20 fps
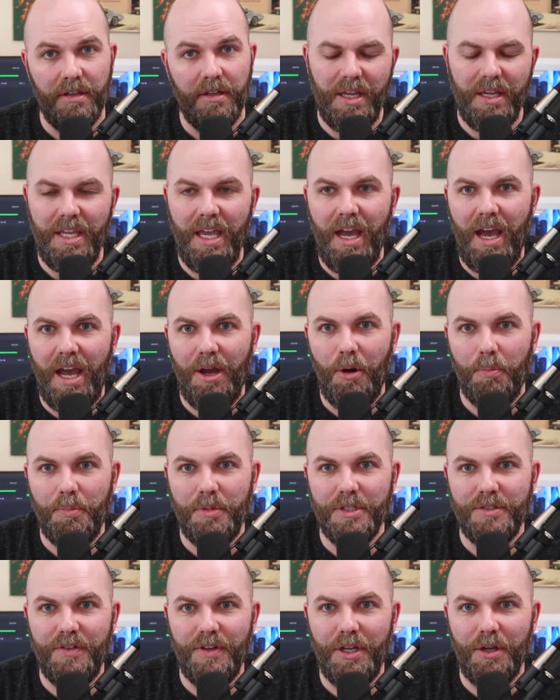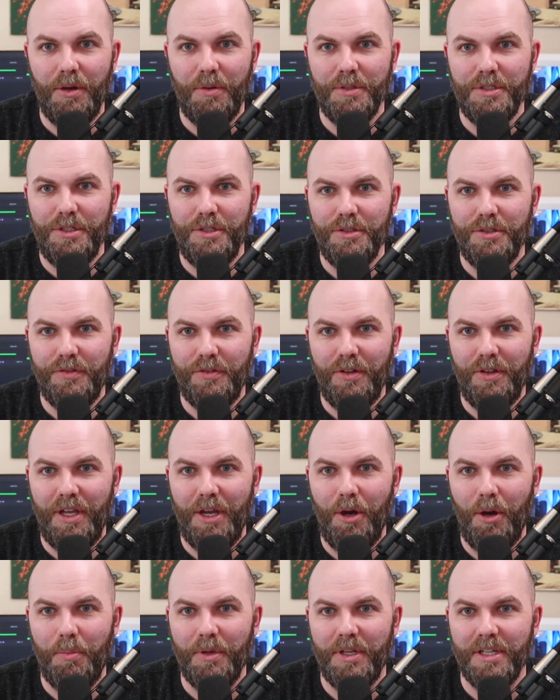Yeah, I hope this video was useful. I
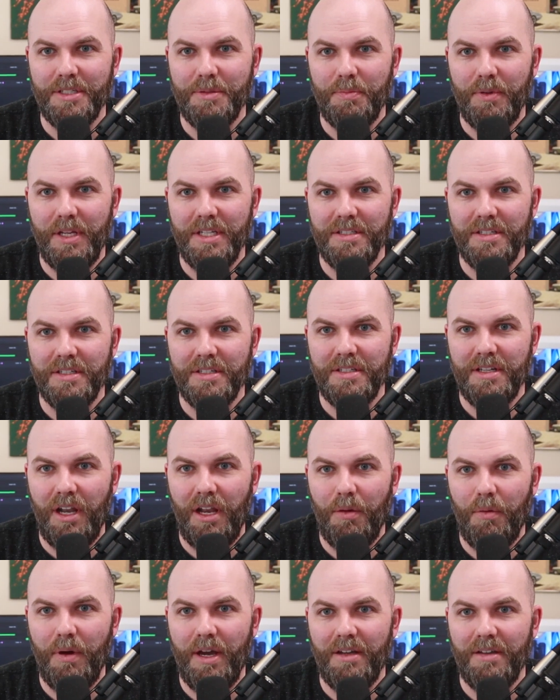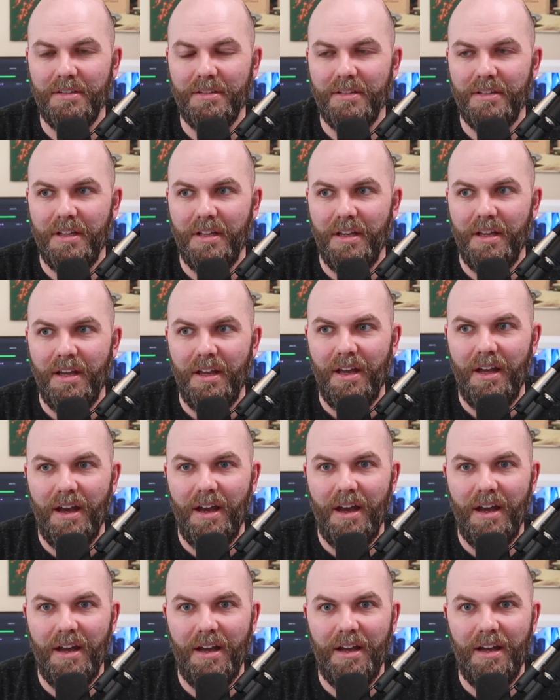hope it explains the study well.
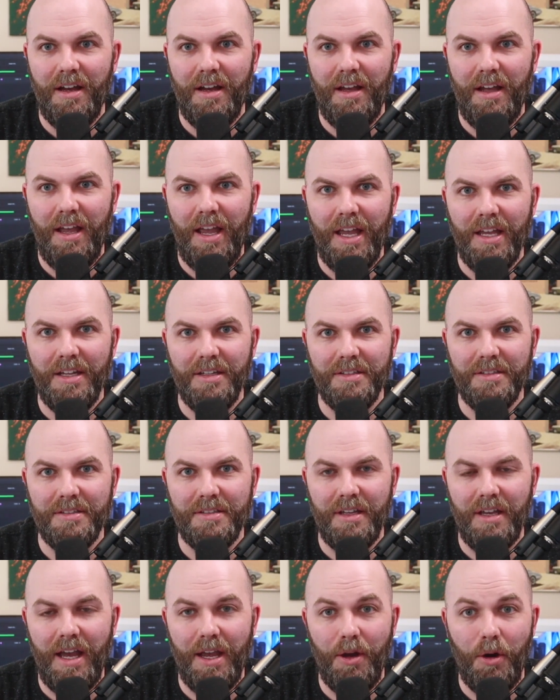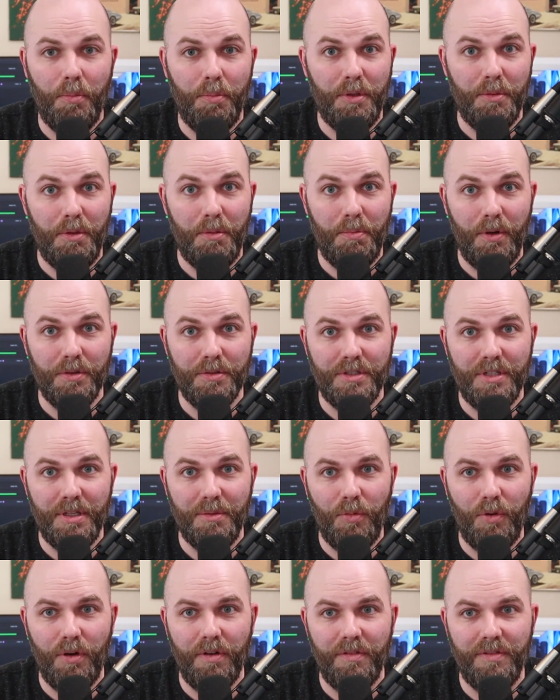And I hope to be posting
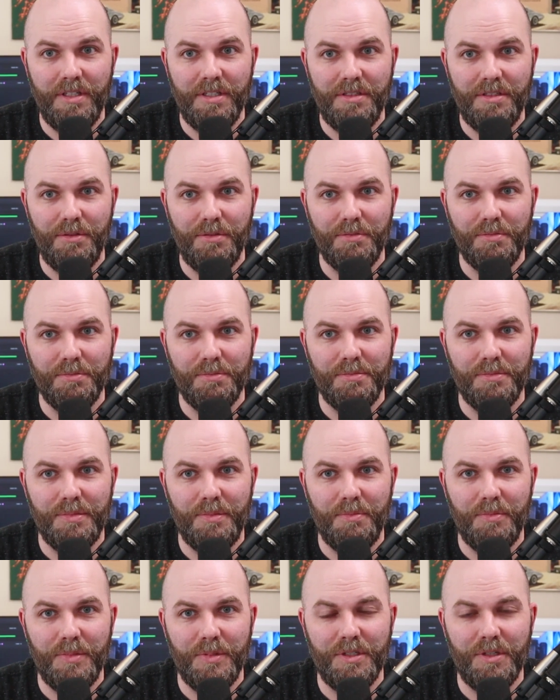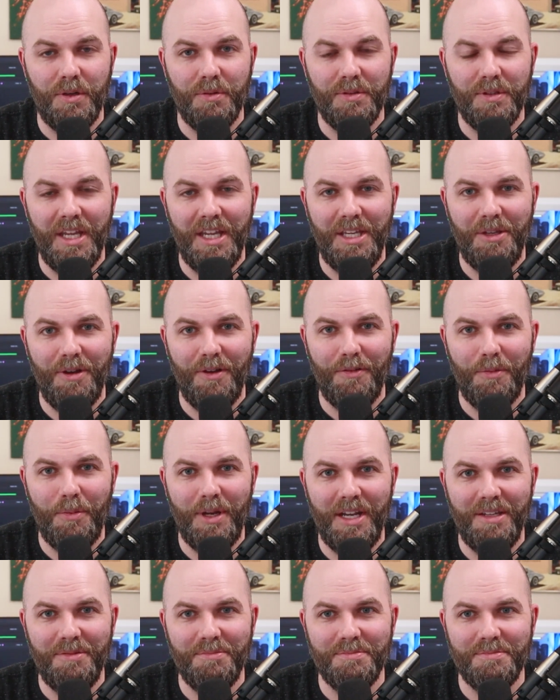more of these soon. So thank you, everybody.